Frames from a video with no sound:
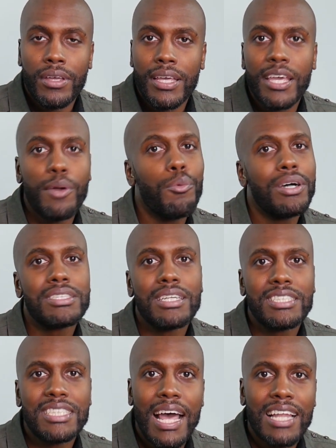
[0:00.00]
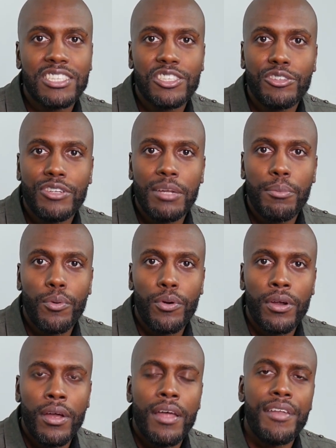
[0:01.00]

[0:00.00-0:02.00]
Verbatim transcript: it wasn't a challenge to you anymore.